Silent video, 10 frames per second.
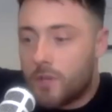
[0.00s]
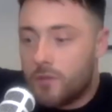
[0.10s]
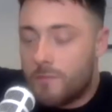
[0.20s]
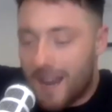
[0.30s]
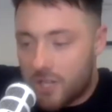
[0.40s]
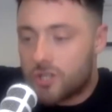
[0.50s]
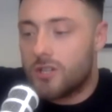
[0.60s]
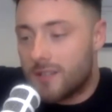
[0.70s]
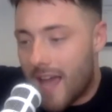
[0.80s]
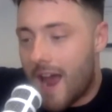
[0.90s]
you
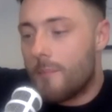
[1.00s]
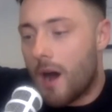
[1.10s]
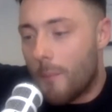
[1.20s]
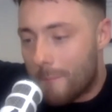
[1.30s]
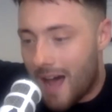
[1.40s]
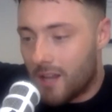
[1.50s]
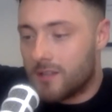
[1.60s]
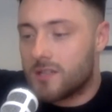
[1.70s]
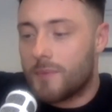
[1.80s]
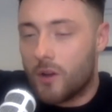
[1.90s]
mentioned there about
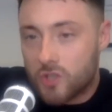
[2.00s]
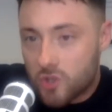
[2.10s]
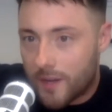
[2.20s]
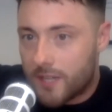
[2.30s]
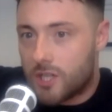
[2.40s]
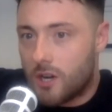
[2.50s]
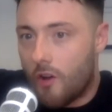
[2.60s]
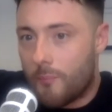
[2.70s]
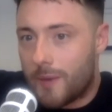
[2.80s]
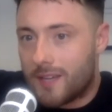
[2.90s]
balance, about switching
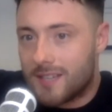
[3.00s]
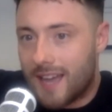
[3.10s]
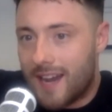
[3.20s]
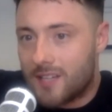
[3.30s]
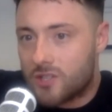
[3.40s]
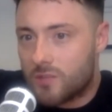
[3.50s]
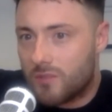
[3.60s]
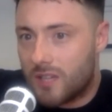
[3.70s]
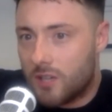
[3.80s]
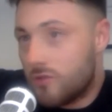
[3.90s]
off, because again, it's
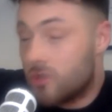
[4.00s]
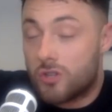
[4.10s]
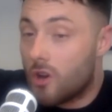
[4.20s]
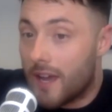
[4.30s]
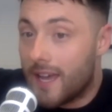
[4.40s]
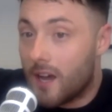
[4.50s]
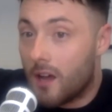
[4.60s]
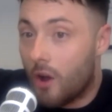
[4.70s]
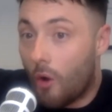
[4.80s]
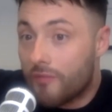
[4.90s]
something you just don't hear
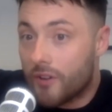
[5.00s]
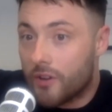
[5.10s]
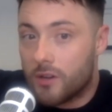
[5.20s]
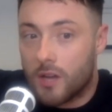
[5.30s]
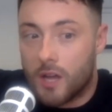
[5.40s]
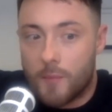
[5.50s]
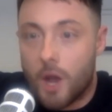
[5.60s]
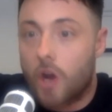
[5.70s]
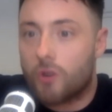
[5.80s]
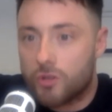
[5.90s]
often
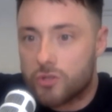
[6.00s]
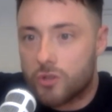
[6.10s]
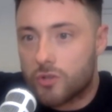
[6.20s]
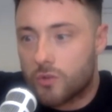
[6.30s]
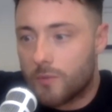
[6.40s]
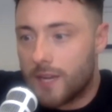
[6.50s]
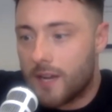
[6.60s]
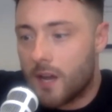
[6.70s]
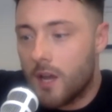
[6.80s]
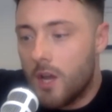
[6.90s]
across social
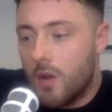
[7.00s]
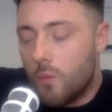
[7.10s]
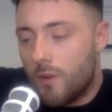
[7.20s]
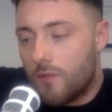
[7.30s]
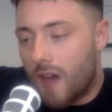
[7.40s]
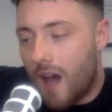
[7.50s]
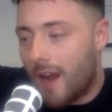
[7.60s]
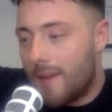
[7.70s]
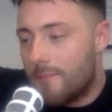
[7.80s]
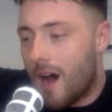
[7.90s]
media. With that
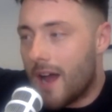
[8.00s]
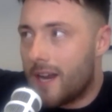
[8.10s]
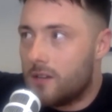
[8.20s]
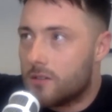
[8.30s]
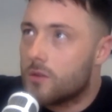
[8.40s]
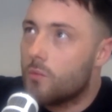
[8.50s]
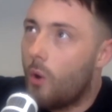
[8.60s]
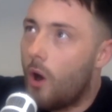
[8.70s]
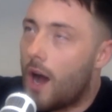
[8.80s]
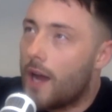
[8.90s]
in mind,
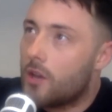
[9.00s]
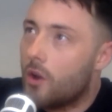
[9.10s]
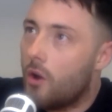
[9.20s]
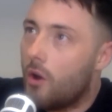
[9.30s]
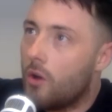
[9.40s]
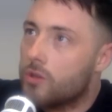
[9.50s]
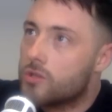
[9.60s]
what's your